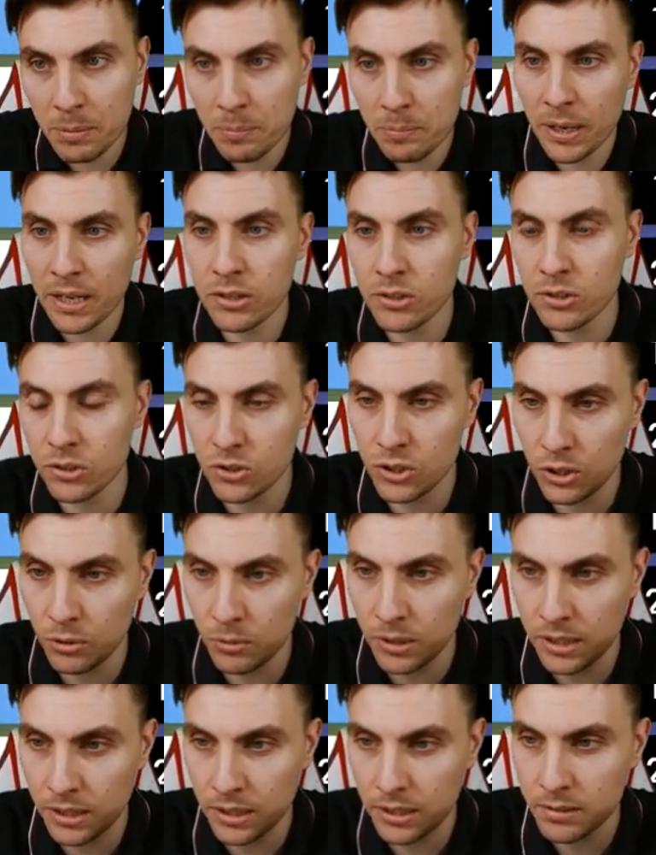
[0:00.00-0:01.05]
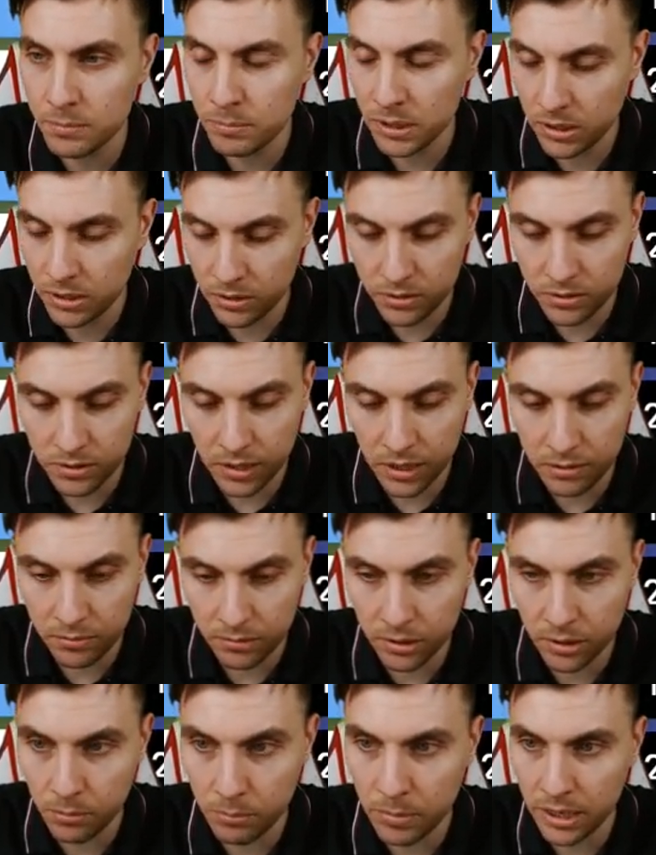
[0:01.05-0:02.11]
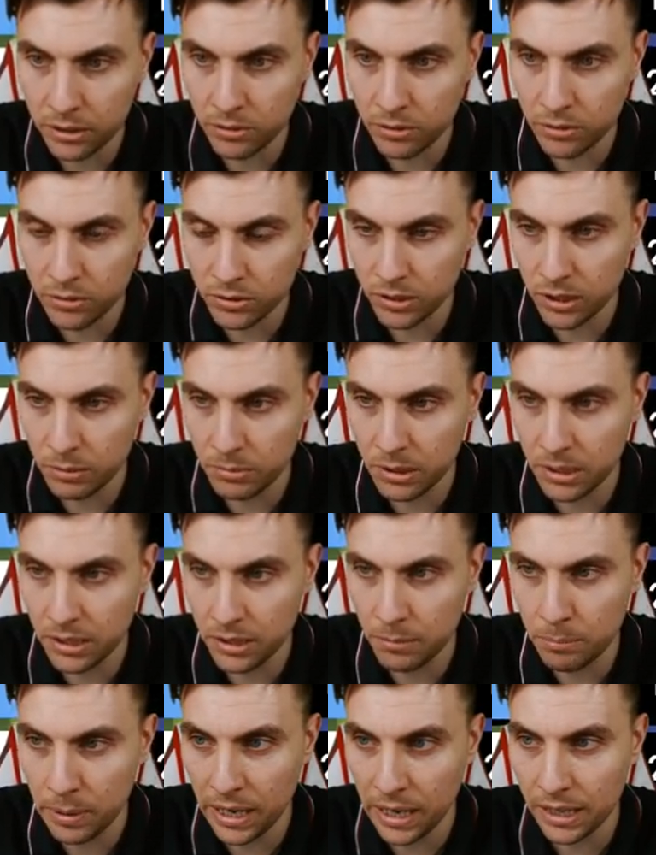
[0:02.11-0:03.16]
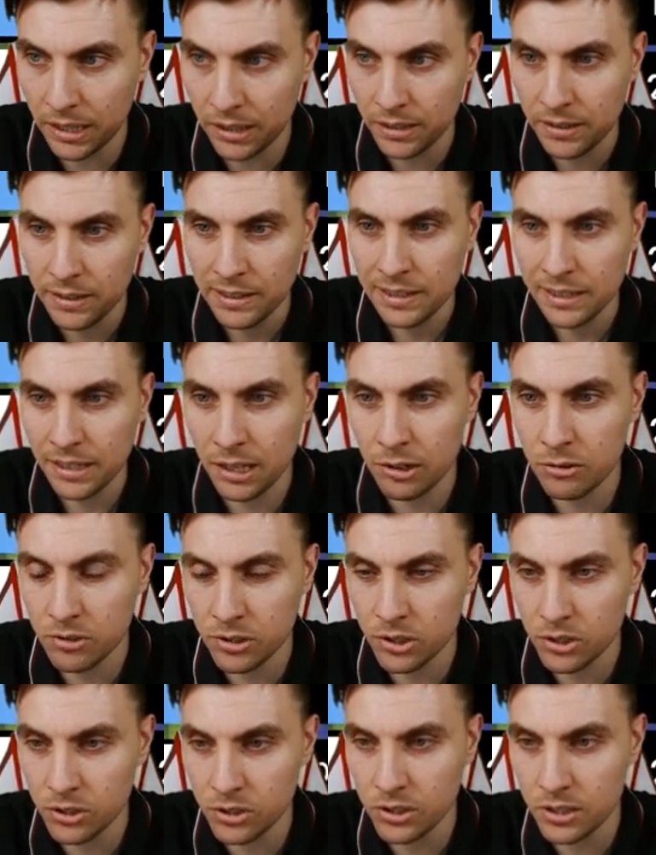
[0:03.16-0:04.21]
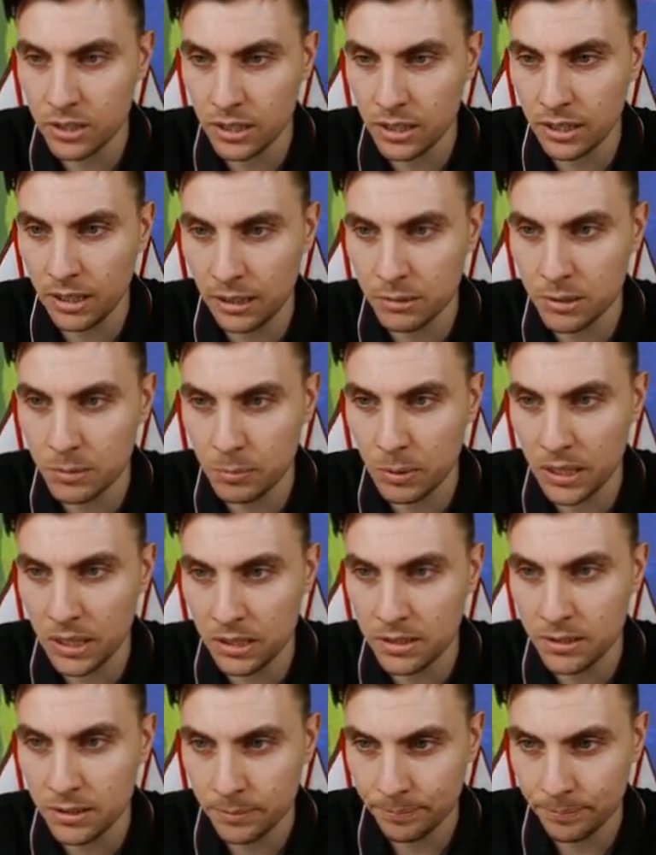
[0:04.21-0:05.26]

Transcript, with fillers: better just doing this because then we have got Metagross to come in in the back. Kingdra should still outspeed